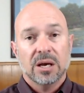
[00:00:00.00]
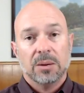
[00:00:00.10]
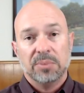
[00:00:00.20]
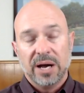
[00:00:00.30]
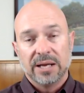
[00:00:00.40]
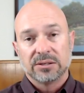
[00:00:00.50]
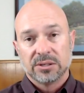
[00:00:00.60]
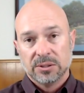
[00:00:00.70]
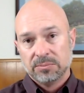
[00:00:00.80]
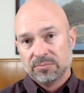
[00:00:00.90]
But
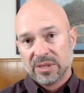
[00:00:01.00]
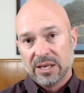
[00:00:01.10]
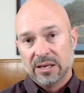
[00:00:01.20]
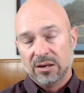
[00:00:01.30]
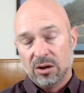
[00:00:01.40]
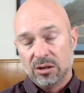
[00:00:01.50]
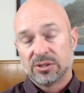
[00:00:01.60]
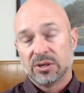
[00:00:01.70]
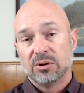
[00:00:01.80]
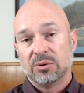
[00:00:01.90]
it
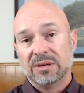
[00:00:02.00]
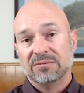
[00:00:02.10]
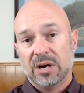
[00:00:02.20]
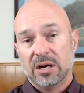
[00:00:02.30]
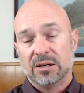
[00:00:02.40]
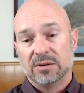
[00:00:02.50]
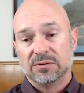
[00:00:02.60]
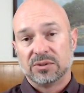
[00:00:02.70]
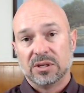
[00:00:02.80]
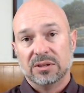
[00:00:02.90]
also
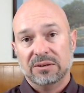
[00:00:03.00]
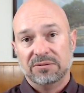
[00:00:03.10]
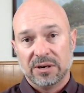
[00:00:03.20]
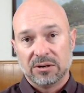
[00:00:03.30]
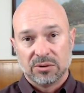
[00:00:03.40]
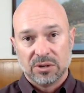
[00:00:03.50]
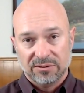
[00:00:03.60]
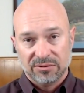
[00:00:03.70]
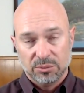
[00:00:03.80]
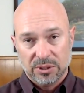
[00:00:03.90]
involves the federal
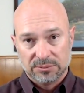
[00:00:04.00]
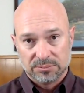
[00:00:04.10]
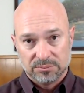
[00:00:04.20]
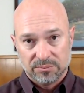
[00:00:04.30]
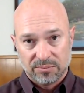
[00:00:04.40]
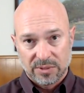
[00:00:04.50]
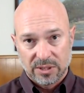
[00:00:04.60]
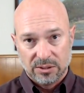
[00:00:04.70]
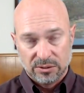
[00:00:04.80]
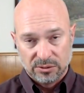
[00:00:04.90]
government
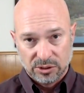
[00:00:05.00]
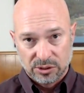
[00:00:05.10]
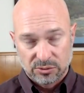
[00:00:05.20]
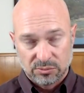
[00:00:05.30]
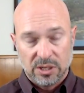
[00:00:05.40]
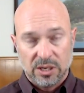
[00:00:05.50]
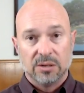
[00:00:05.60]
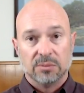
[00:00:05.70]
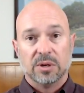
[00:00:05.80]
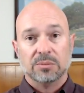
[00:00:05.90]
just
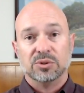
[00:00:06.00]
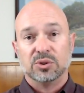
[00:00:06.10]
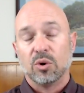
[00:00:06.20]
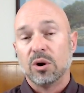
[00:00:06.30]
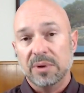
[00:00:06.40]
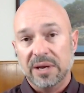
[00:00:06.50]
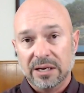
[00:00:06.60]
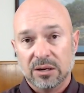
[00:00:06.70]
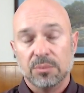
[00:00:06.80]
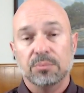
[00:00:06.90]

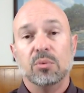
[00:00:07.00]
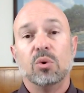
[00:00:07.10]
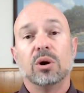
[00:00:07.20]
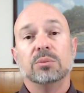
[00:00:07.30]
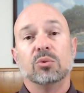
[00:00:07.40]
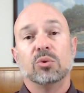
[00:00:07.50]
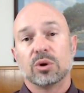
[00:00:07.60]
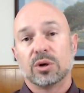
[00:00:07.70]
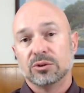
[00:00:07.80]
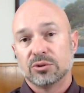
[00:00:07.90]
absorbing more and more
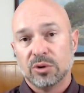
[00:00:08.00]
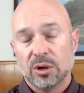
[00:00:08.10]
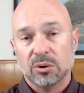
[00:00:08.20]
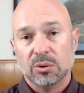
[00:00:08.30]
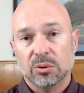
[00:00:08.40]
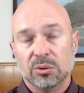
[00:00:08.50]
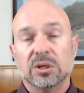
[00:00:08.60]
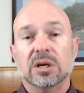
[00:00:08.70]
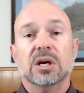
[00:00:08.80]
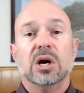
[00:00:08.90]
control
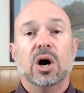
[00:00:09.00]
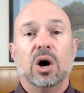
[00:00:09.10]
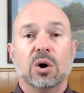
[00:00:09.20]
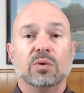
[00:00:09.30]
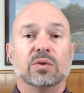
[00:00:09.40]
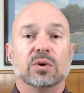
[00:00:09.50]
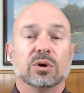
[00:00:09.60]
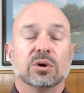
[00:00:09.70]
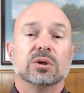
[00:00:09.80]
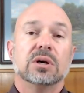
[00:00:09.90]

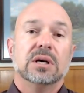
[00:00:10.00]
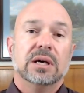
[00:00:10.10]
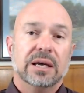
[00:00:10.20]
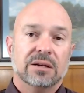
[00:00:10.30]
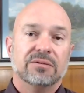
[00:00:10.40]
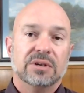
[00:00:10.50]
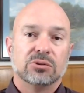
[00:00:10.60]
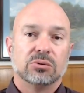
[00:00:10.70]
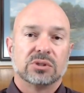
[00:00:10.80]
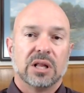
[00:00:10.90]
over
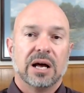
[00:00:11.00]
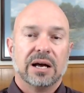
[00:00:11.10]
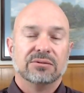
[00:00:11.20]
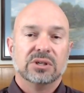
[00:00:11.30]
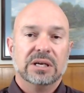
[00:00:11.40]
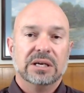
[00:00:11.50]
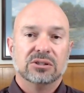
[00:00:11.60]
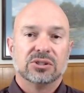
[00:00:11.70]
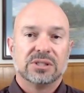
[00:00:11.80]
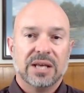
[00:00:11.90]
individuals' lives in each
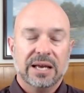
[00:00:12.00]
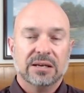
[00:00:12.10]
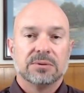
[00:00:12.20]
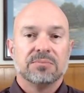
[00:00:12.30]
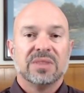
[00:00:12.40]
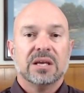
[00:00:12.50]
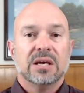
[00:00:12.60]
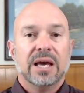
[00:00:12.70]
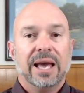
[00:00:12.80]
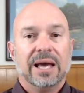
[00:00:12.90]
state.
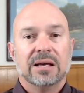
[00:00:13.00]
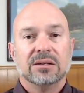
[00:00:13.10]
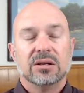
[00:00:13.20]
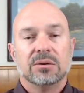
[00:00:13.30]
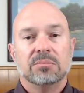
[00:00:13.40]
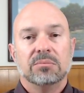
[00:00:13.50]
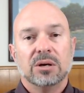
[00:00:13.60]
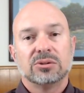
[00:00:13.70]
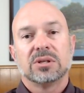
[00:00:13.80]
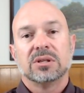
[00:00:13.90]
And
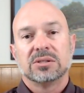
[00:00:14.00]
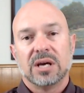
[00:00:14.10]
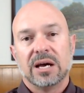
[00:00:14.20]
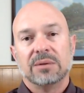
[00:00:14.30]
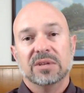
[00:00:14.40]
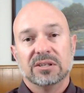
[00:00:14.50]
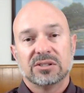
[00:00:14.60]
most of the time, the